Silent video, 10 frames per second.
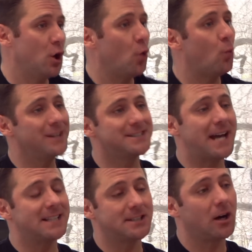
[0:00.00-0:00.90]
Once
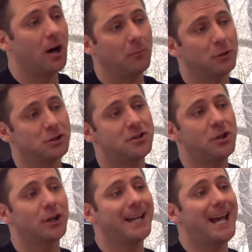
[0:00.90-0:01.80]
that's accomplished,
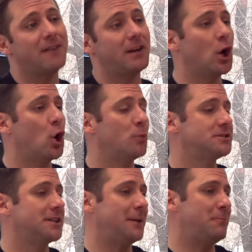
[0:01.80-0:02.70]
they're going to have a home
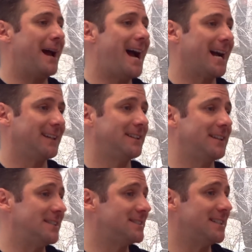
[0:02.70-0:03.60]
study packet
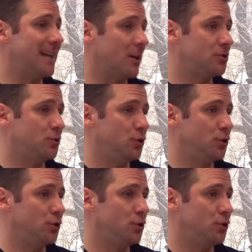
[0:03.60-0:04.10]
that they send out to